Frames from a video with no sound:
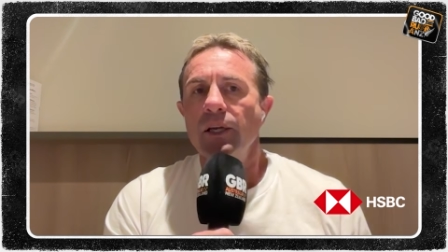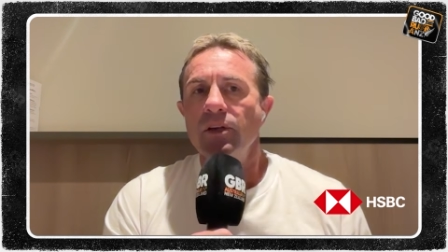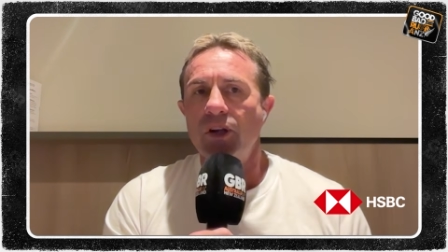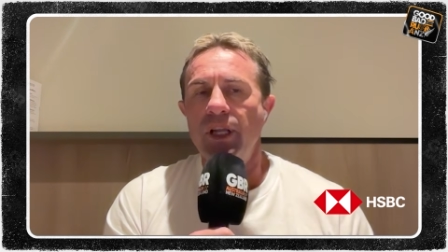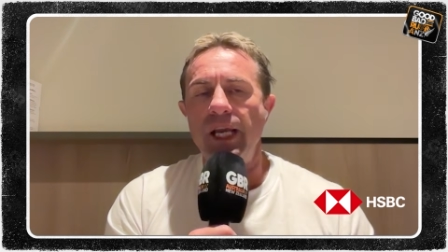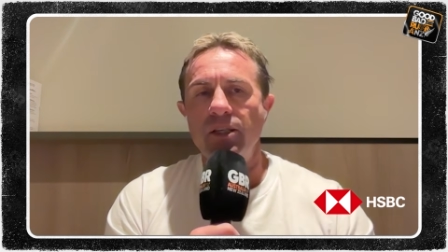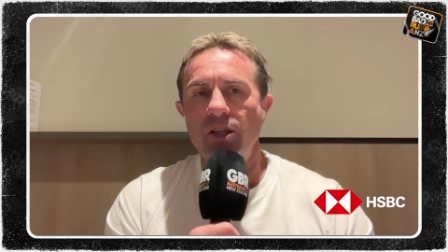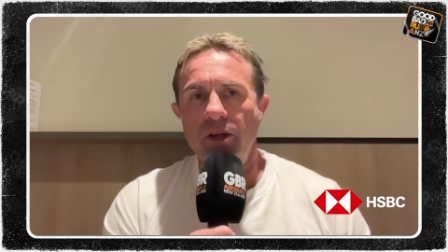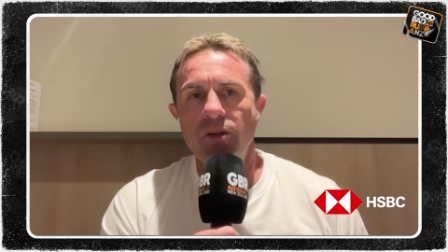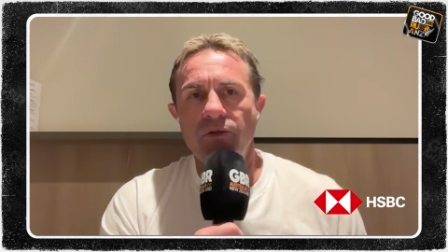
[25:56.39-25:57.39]
So the
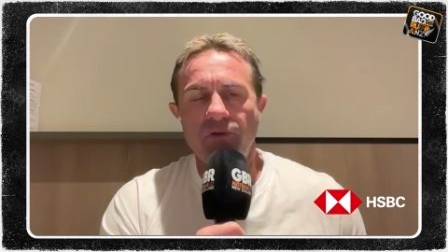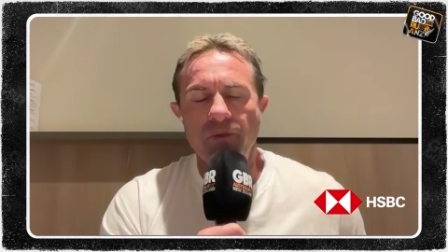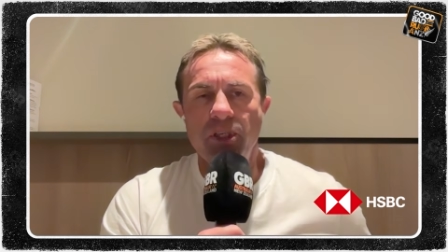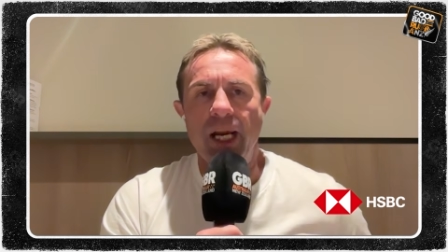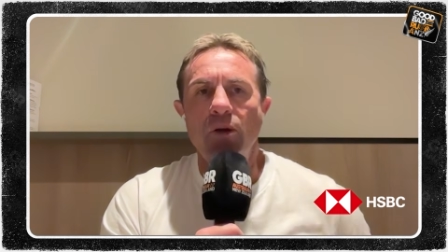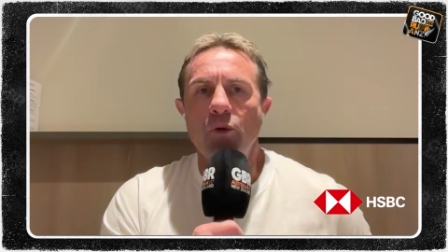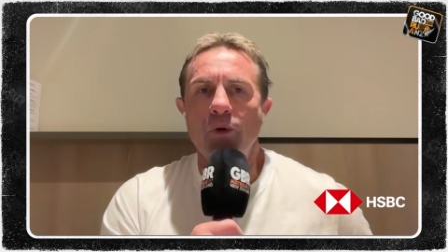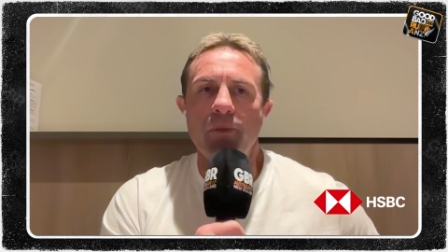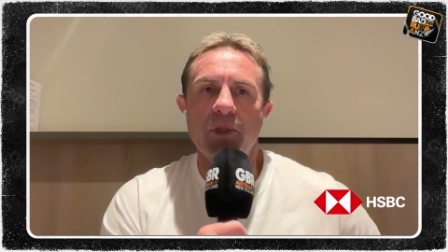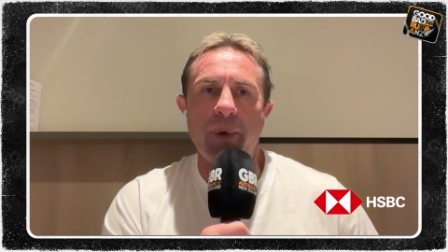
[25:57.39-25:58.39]
execution from Jake
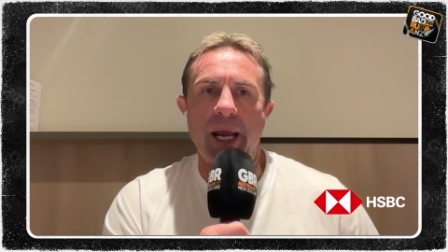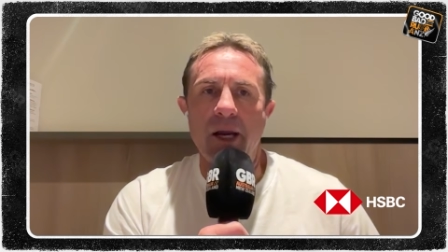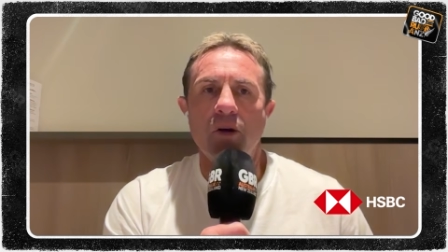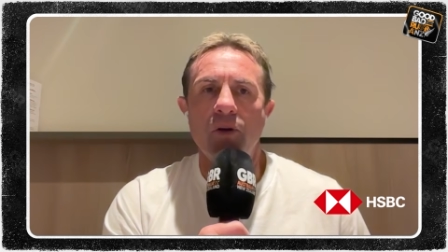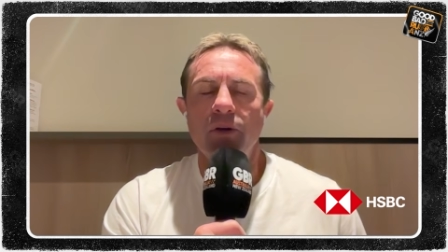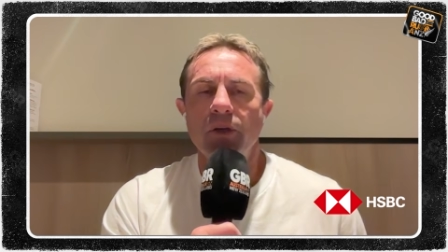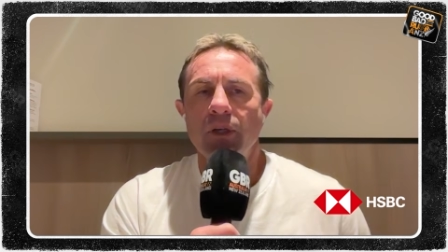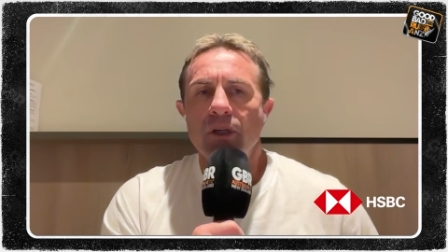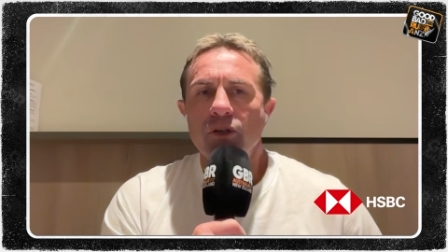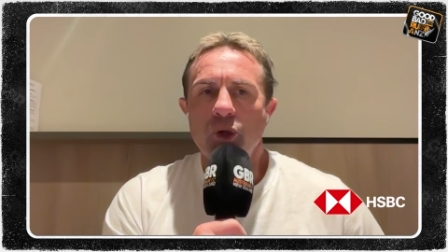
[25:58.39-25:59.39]
Gordon was bang on.
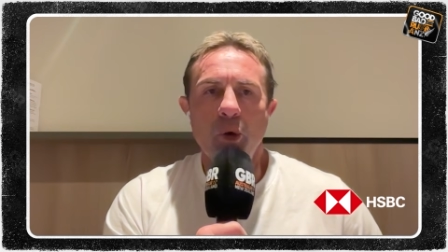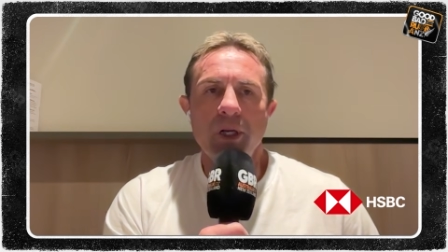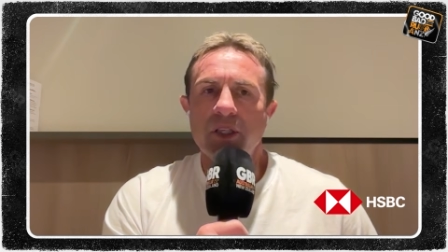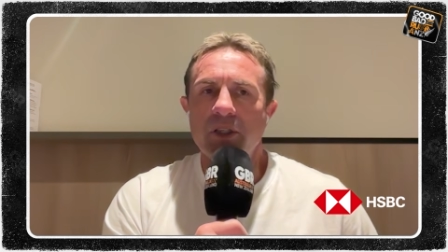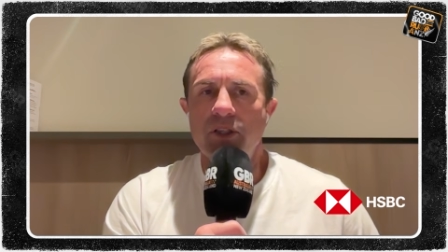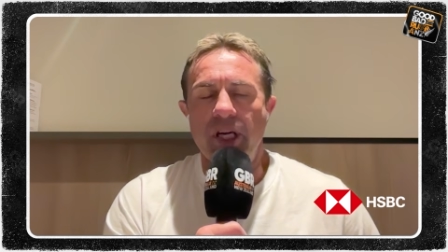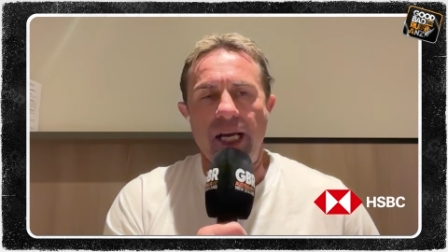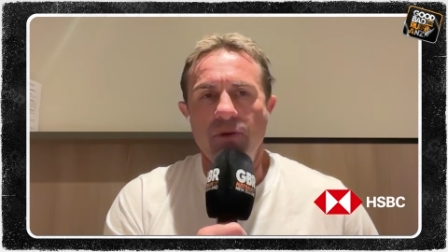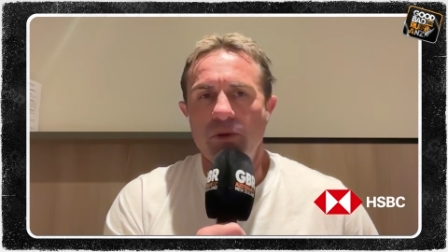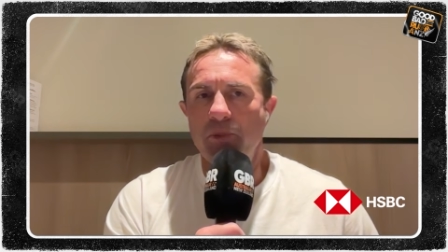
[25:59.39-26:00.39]
Jorgensen's
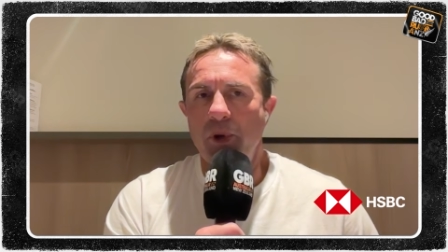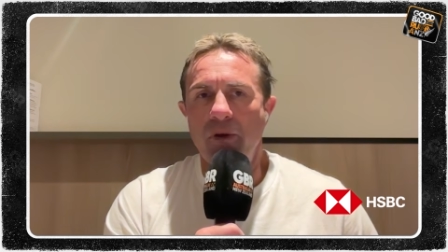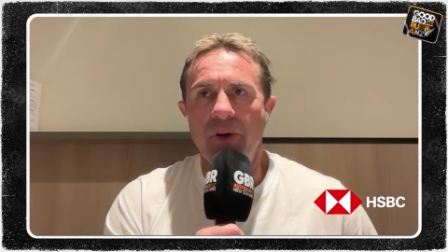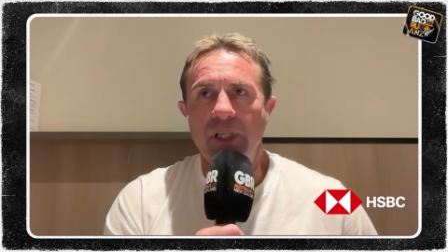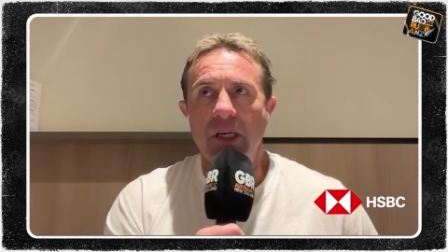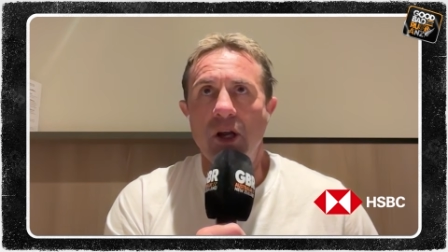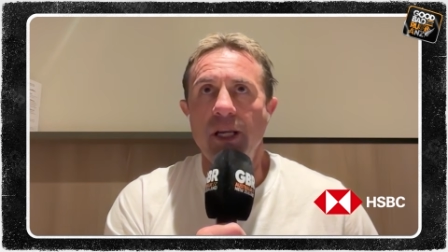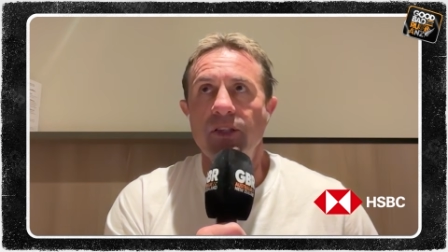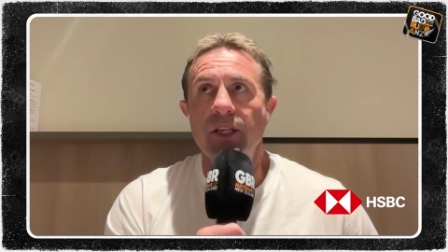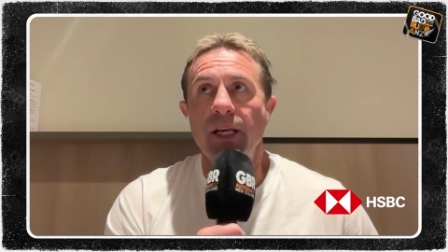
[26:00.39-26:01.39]
chase was perfect. And like
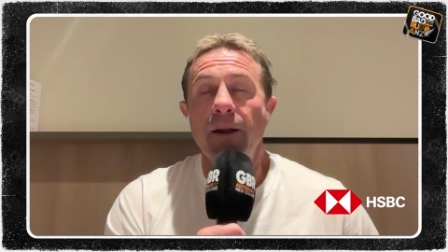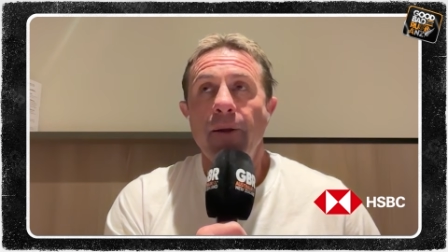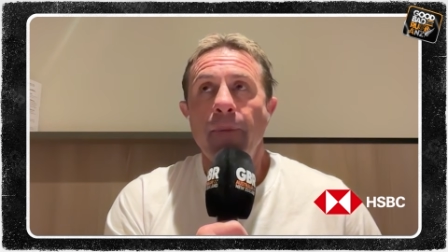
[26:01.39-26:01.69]
you said,